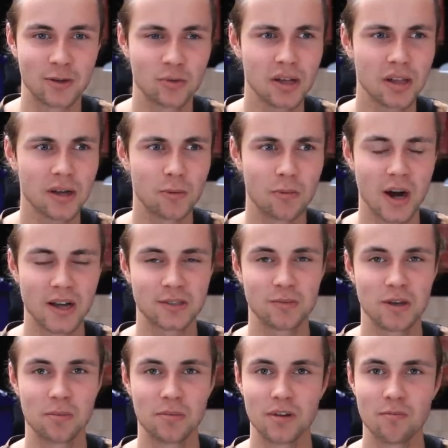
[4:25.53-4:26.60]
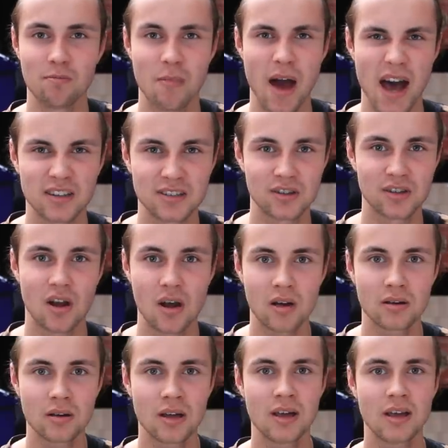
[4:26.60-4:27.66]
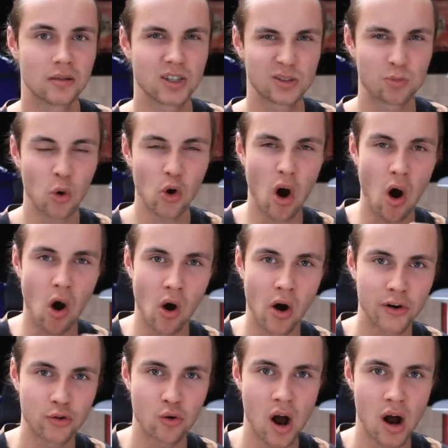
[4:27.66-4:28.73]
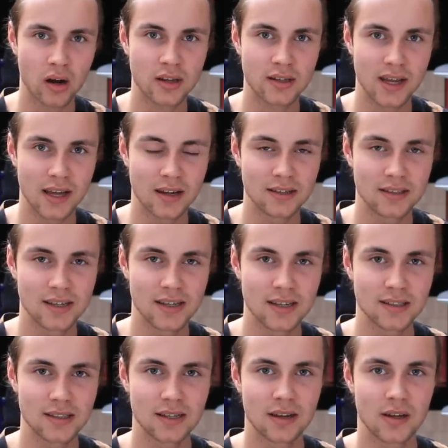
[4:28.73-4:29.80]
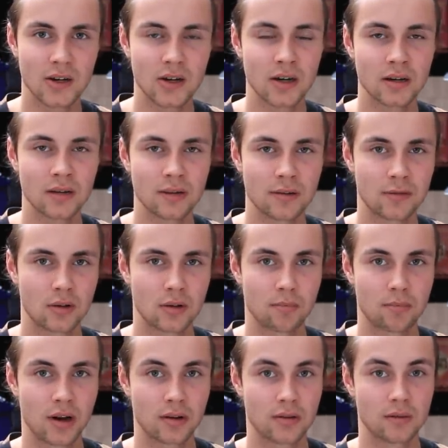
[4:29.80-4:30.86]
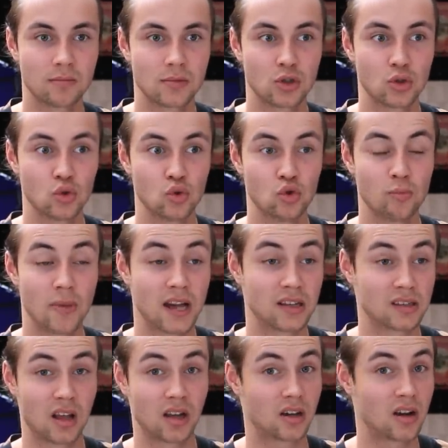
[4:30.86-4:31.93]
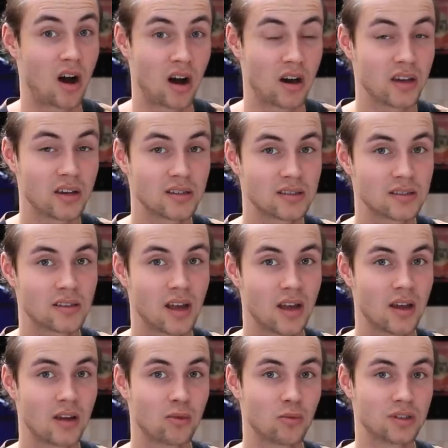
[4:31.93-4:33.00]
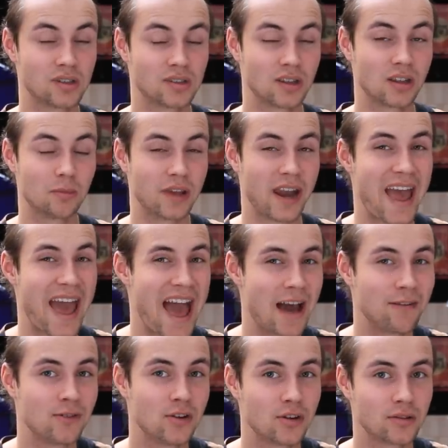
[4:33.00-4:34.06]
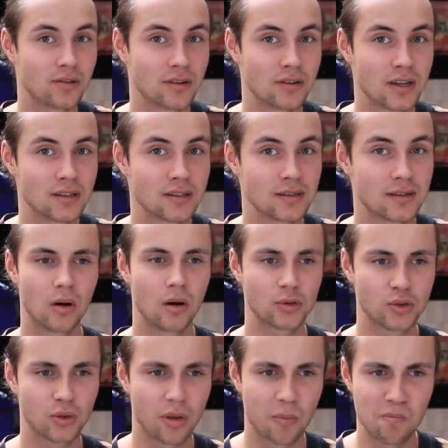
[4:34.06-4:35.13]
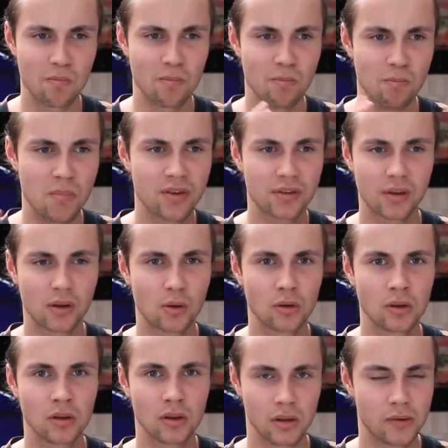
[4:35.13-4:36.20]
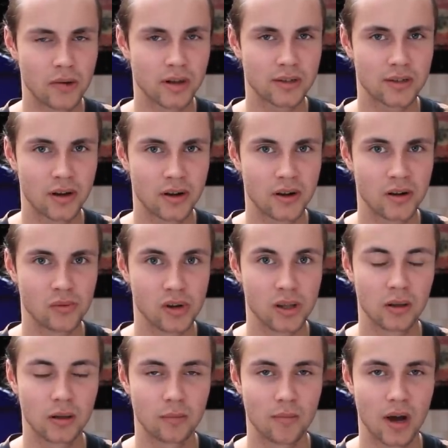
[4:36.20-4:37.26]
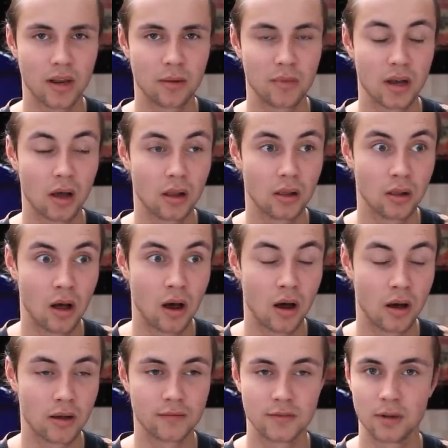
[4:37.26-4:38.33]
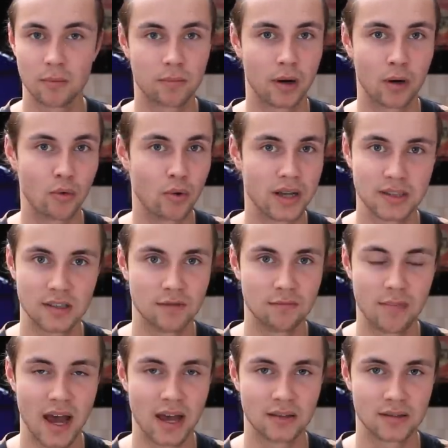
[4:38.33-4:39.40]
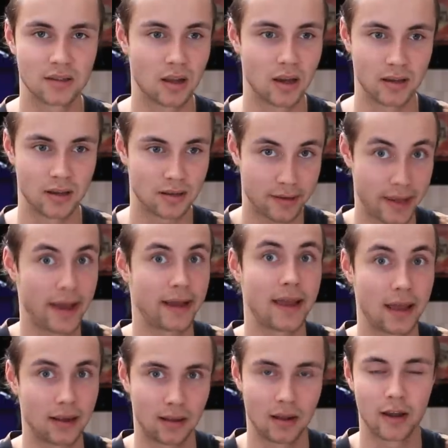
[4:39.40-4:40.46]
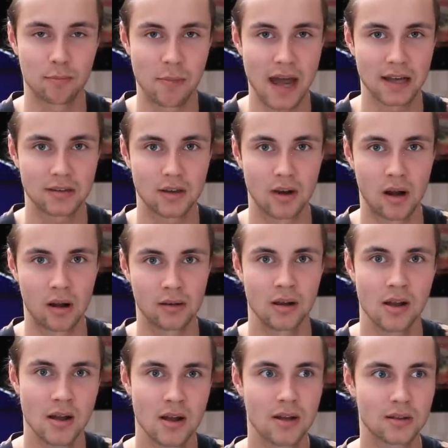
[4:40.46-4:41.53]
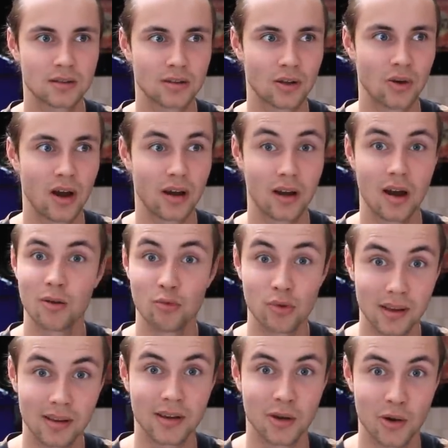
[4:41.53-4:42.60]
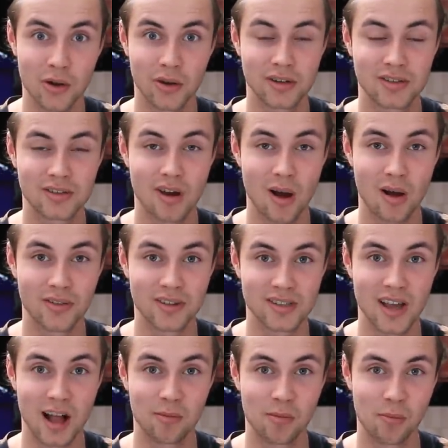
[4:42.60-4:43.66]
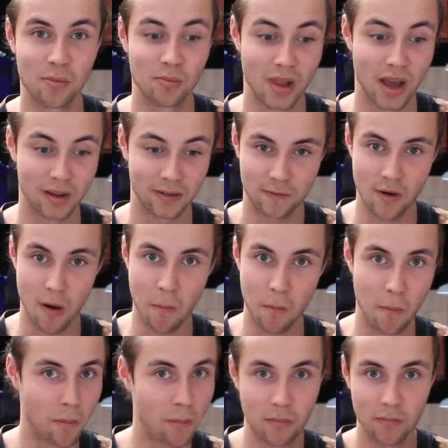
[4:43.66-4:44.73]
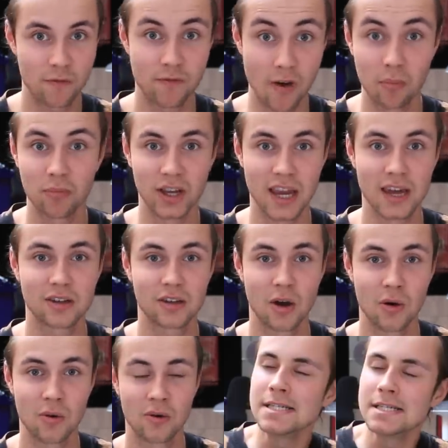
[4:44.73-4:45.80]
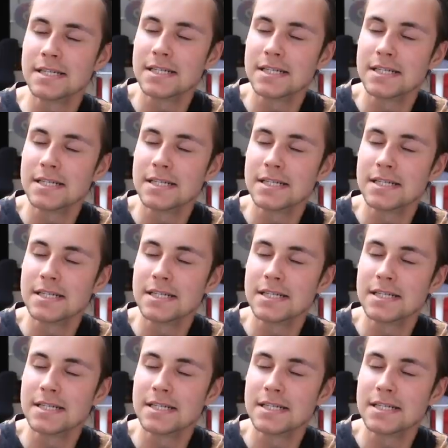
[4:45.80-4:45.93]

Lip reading: It really reminds me a bit of Mastodon. There's more hard rock tendencies in here if you compare them to bands like Caius, which is a little bit heavier than this. Also, the mythical lyrics here really reminded me a lot of some progressive bands, like, again, like Mastodon. So I got really hooked on this album, like, from the get-go.